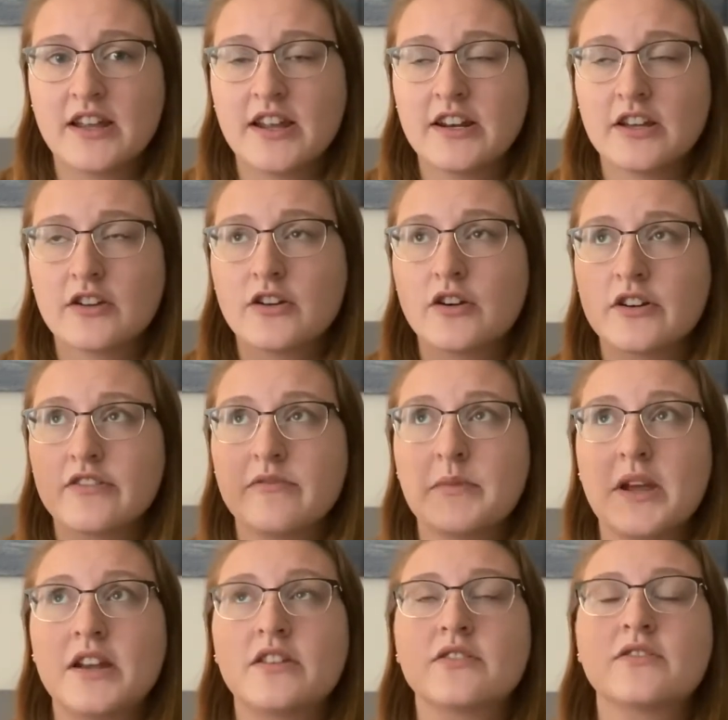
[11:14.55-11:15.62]
and it could have
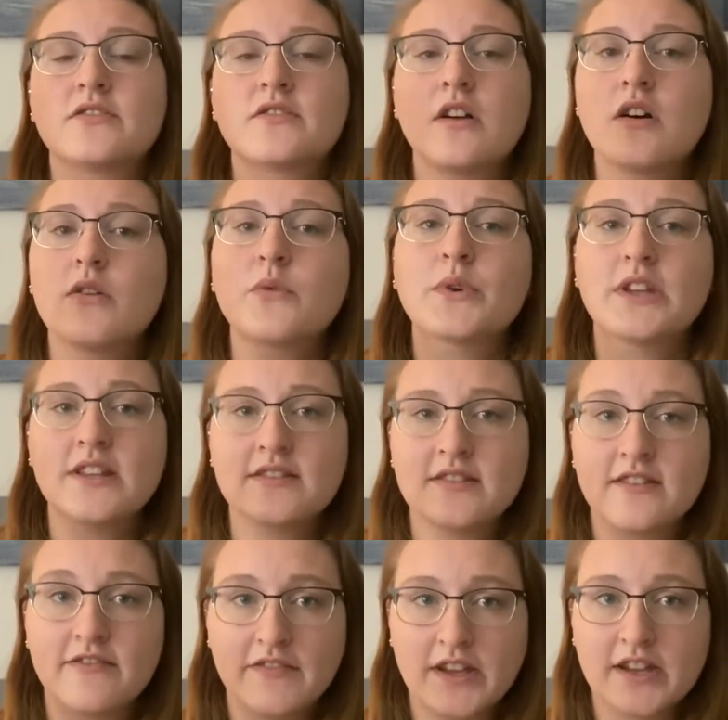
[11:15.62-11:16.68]
been so easily
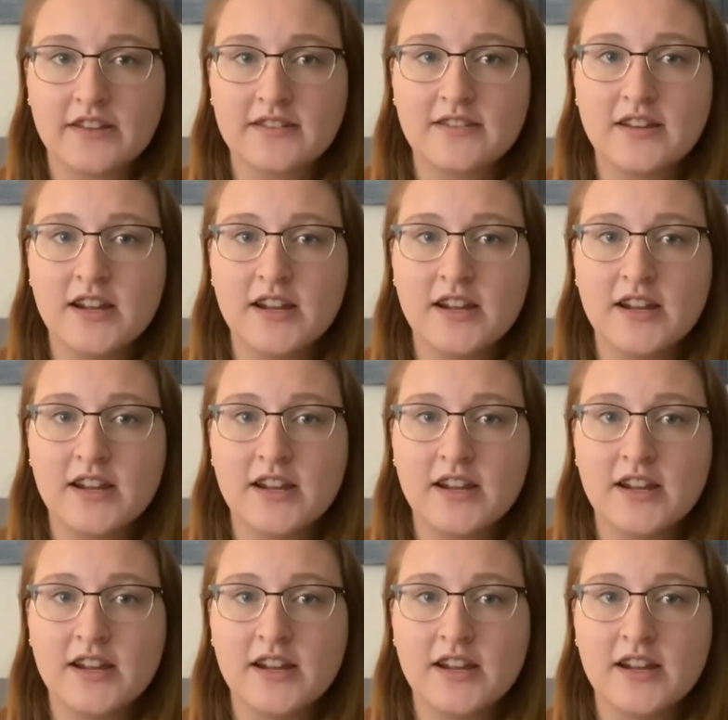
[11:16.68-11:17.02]
fixed